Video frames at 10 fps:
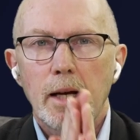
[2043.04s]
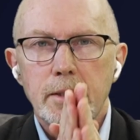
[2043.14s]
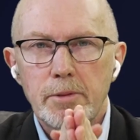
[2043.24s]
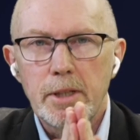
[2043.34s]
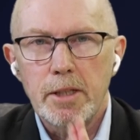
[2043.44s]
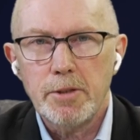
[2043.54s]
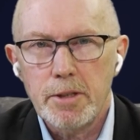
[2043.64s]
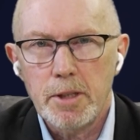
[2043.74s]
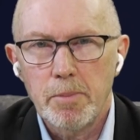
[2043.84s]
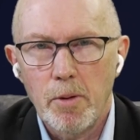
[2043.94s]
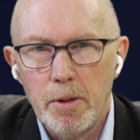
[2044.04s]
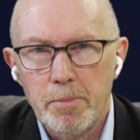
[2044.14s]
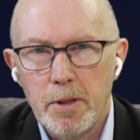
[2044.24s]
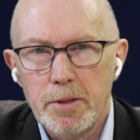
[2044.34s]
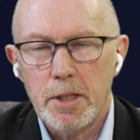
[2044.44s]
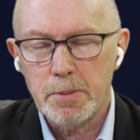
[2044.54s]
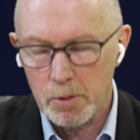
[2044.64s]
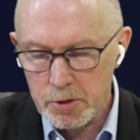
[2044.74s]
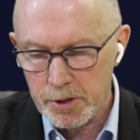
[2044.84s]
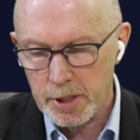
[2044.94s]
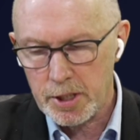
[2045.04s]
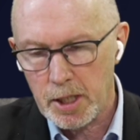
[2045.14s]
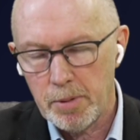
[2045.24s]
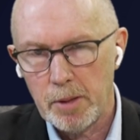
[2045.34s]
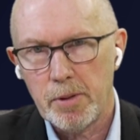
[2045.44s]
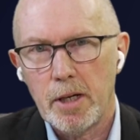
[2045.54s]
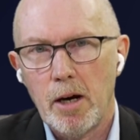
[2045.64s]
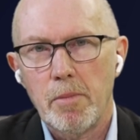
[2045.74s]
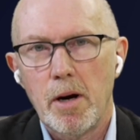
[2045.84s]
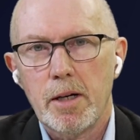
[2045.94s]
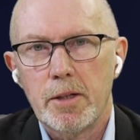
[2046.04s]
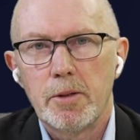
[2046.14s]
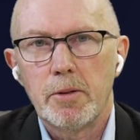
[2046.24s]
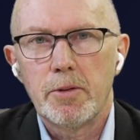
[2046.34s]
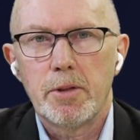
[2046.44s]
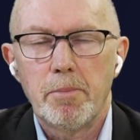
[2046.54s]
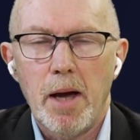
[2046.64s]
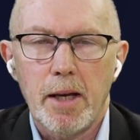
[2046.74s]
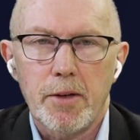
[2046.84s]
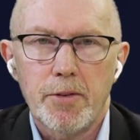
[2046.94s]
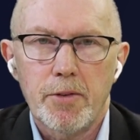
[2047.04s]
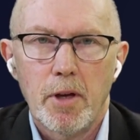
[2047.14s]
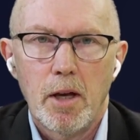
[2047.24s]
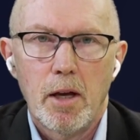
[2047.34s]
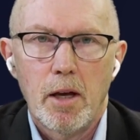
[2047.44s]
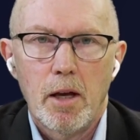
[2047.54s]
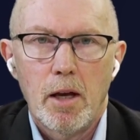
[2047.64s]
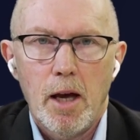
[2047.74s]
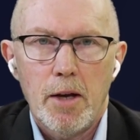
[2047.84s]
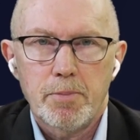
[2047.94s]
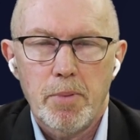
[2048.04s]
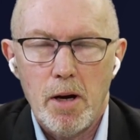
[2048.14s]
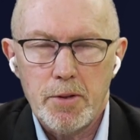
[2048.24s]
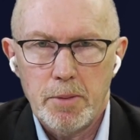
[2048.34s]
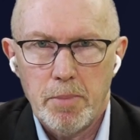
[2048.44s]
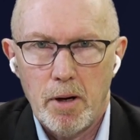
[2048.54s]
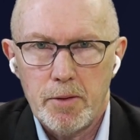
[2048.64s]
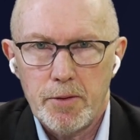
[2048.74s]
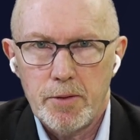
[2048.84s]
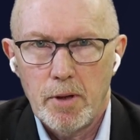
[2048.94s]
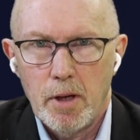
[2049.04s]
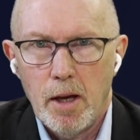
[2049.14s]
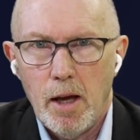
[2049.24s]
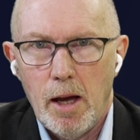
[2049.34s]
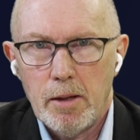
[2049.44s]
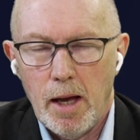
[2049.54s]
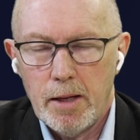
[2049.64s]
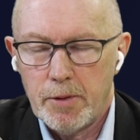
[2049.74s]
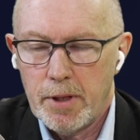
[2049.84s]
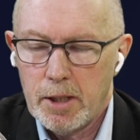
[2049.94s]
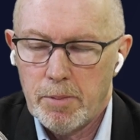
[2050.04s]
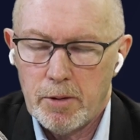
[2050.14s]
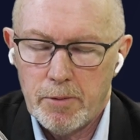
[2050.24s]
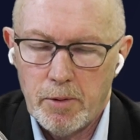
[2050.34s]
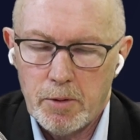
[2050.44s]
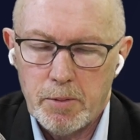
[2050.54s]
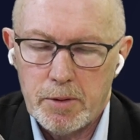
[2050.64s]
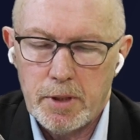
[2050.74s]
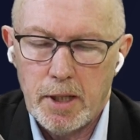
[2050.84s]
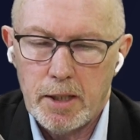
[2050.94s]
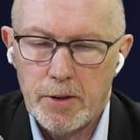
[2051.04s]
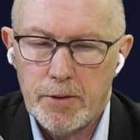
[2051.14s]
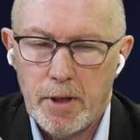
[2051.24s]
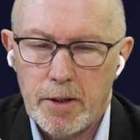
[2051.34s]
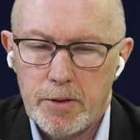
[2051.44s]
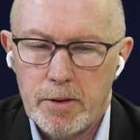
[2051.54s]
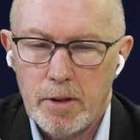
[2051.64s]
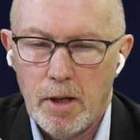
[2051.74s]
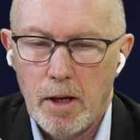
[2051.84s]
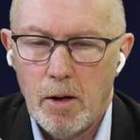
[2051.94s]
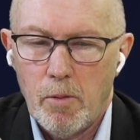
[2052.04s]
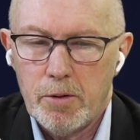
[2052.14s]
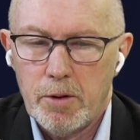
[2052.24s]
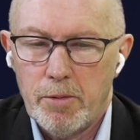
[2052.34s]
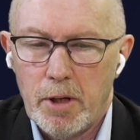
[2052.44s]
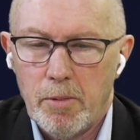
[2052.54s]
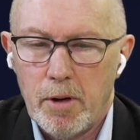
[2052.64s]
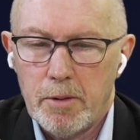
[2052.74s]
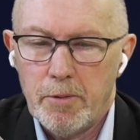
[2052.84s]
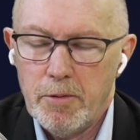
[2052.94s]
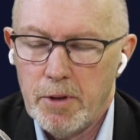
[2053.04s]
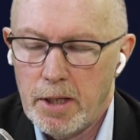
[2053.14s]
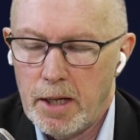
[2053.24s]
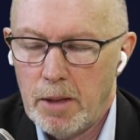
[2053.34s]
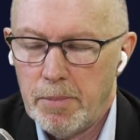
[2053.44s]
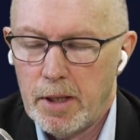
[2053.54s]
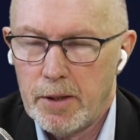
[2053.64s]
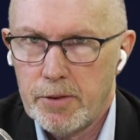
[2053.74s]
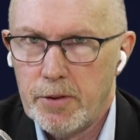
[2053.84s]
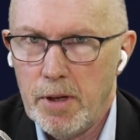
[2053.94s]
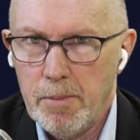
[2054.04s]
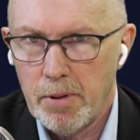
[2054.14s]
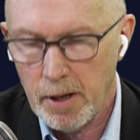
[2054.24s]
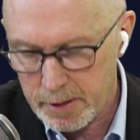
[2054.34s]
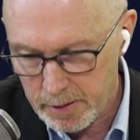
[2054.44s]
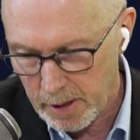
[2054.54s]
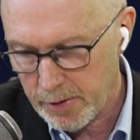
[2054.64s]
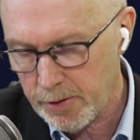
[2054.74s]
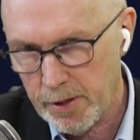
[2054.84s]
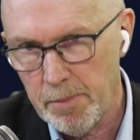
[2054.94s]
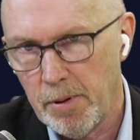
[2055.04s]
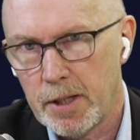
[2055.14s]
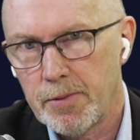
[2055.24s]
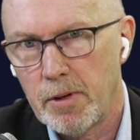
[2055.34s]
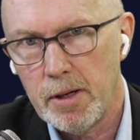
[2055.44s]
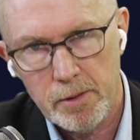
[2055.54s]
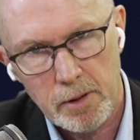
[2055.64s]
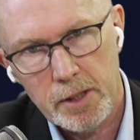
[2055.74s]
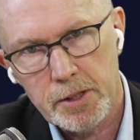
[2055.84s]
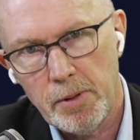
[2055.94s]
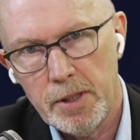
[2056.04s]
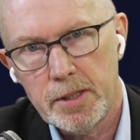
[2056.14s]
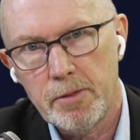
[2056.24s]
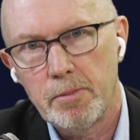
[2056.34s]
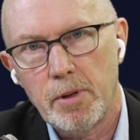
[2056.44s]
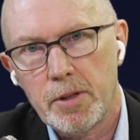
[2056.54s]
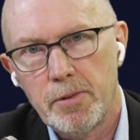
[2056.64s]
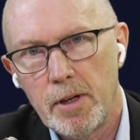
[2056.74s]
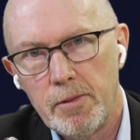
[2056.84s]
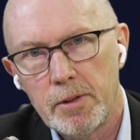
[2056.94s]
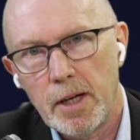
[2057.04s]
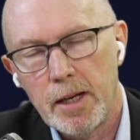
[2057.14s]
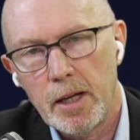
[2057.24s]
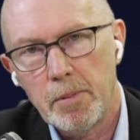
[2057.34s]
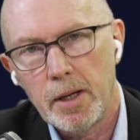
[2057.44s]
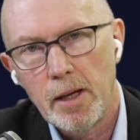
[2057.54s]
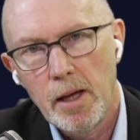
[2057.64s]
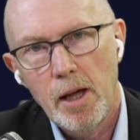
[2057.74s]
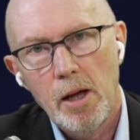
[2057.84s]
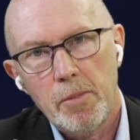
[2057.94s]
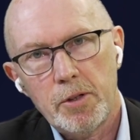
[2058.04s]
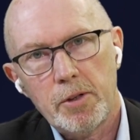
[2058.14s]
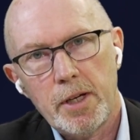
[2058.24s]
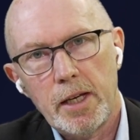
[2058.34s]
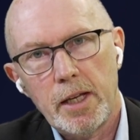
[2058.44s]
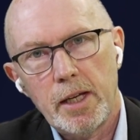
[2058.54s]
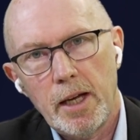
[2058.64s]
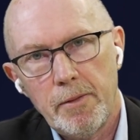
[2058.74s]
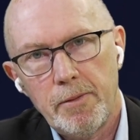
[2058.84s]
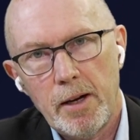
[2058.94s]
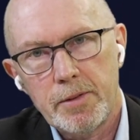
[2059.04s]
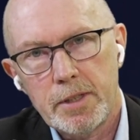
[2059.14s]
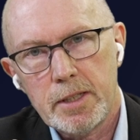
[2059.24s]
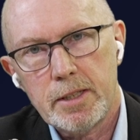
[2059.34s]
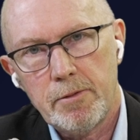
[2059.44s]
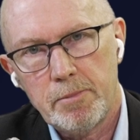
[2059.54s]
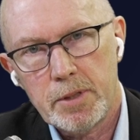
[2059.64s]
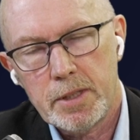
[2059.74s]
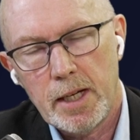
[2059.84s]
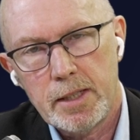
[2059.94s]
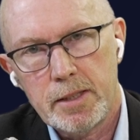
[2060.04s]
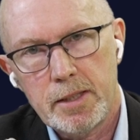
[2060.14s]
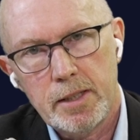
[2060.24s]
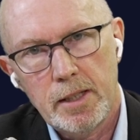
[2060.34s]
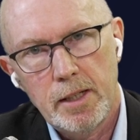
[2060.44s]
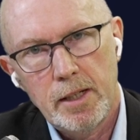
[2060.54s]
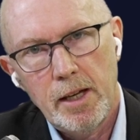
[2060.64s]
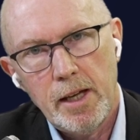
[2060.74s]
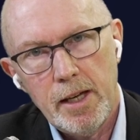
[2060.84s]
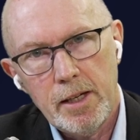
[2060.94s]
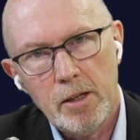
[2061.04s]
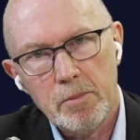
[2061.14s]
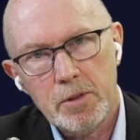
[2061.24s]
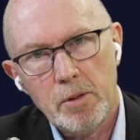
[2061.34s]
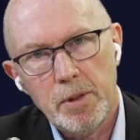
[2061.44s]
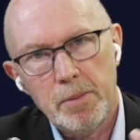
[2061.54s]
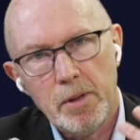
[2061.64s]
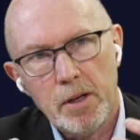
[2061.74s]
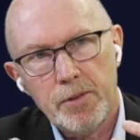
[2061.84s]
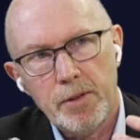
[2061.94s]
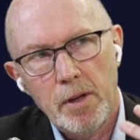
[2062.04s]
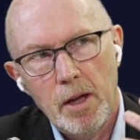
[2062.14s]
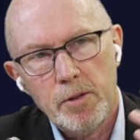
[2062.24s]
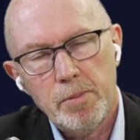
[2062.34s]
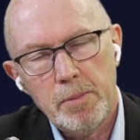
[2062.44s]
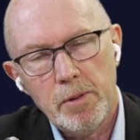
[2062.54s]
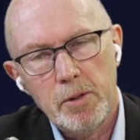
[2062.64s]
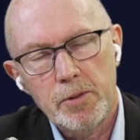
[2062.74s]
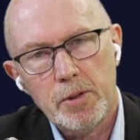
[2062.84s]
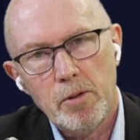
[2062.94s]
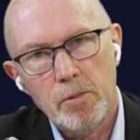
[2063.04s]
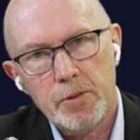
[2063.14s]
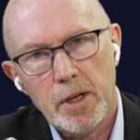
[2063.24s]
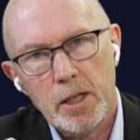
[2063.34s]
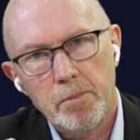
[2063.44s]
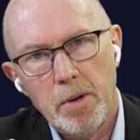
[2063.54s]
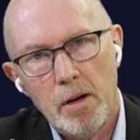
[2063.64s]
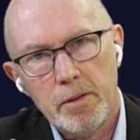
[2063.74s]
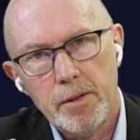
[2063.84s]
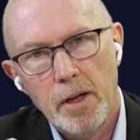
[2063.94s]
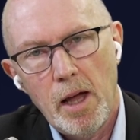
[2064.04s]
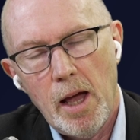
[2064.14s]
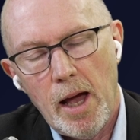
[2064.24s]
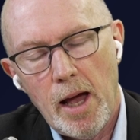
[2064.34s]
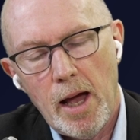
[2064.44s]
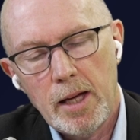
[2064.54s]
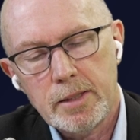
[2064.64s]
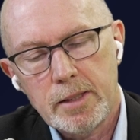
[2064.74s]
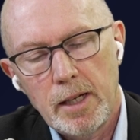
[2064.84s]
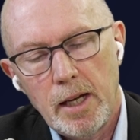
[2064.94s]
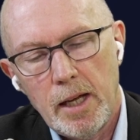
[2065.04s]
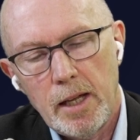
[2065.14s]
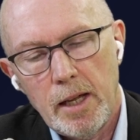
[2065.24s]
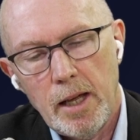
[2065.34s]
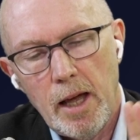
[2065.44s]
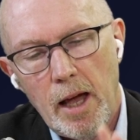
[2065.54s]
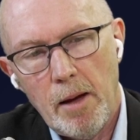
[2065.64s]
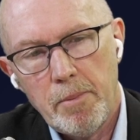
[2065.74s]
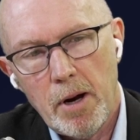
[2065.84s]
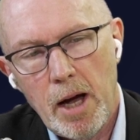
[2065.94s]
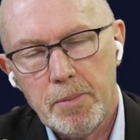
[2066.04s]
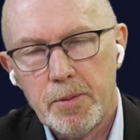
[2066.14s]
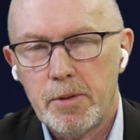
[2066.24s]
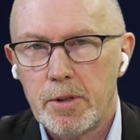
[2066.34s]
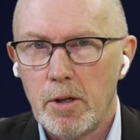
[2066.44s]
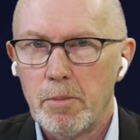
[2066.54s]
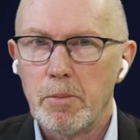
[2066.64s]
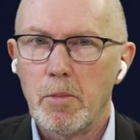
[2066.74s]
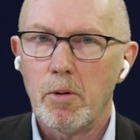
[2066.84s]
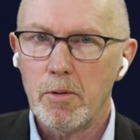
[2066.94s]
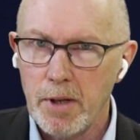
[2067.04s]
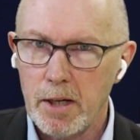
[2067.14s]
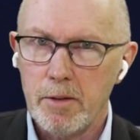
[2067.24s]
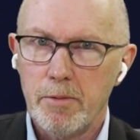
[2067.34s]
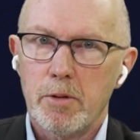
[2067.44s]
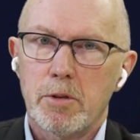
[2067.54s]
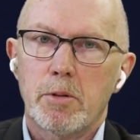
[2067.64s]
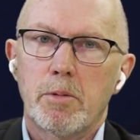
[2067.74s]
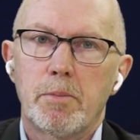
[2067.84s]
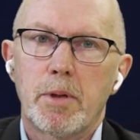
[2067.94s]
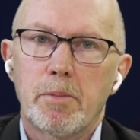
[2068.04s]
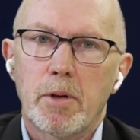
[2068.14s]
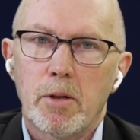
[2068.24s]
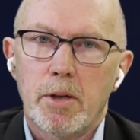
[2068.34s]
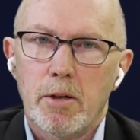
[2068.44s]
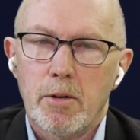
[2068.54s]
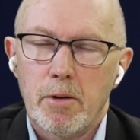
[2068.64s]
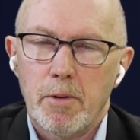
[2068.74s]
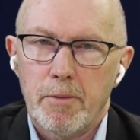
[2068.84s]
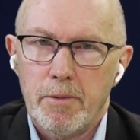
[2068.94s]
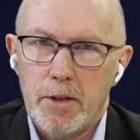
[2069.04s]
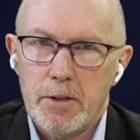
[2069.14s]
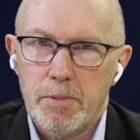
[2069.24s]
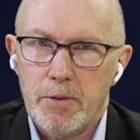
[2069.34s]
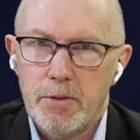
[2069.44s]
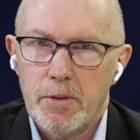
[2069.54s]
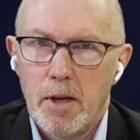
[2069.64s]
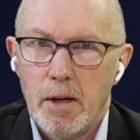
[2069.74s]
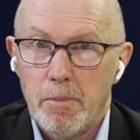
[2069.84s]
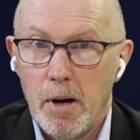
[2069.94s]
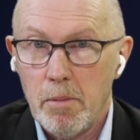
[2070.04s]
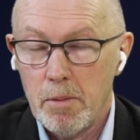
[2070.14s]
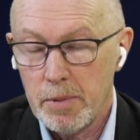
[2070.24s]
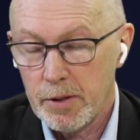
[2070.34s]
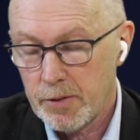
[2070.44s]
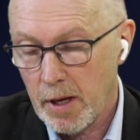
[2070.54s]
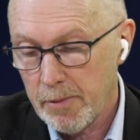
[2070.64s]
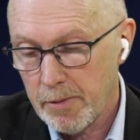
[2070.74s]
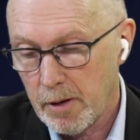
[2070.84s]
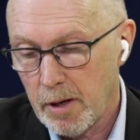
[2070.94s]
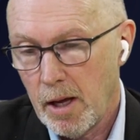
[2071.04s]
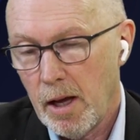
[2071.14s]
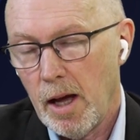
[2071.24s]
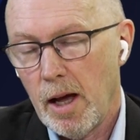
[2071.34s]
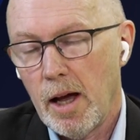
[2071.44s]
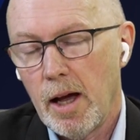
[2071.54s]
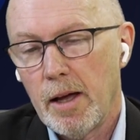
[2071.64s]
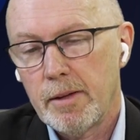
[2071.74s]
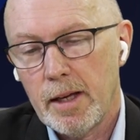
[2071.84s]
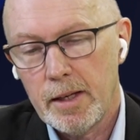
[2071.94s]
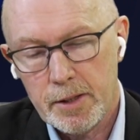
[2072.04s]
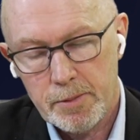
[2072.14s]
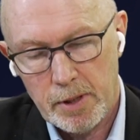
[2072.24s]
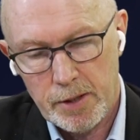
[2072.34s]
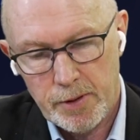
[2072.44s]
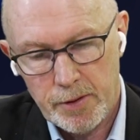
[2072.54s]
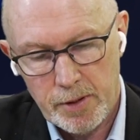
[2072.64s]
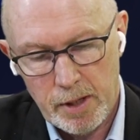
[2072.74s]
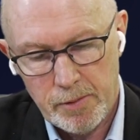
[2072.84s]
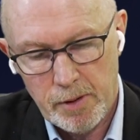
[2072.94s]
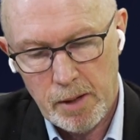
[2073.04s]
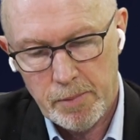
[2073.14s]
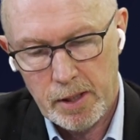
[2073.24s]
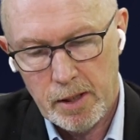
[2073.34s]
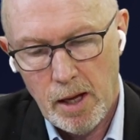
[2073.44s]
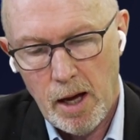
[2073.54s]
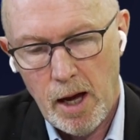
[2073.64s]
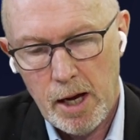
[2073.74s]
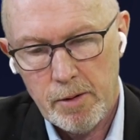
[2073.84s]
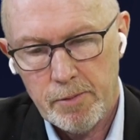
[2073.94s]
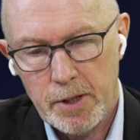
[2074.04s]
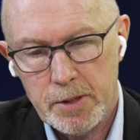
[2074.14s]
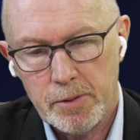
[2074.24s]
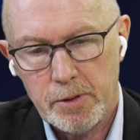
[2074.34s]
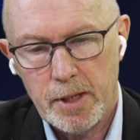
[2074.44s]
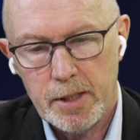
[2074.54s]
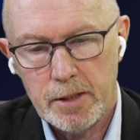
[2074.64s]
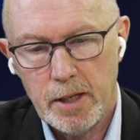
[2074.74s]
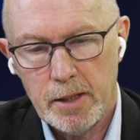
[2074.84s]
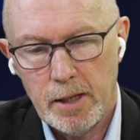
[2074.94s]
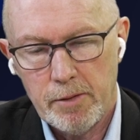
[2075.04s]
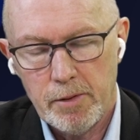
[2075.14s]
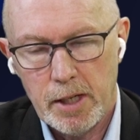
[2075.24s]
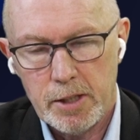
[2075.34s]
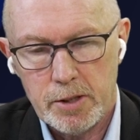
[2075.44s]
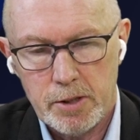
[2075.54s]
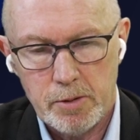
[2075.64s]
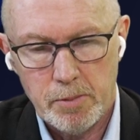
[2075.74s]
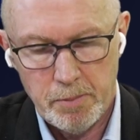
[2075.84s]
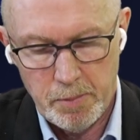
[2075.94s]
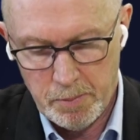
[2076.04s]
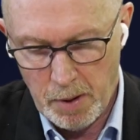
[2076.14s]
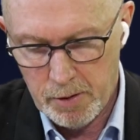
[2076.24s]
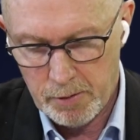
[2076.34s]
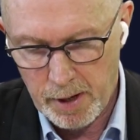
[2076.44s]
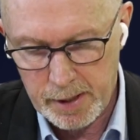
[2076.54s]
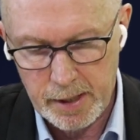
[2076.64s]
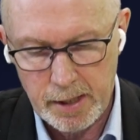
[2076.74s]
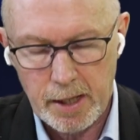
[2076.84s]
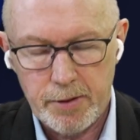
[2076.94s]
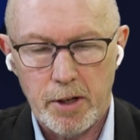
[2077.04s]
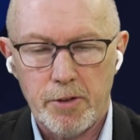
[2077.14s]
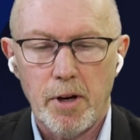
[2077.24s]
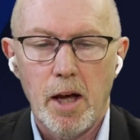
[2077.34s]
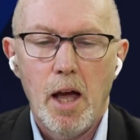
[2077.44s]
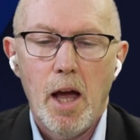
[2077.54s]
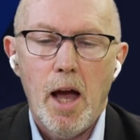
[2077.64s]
That's a really interesting point, because I suppose traditionally people in our market use the banks as proxy bonds. And if you think about it, folks, what Deanna is saying is, what do you really want? If you've got NAB, it's the same price. It's the same price forever. It's $27 forever at NAB, but you're getting a 5, 6, 7% income. So people use it almost like a bond. And perhaps there's going to be more of that in the future, where people look at other investments, probably safer. That is, when I say safer, I mean higher investment grade in relation to bond ranking, etc.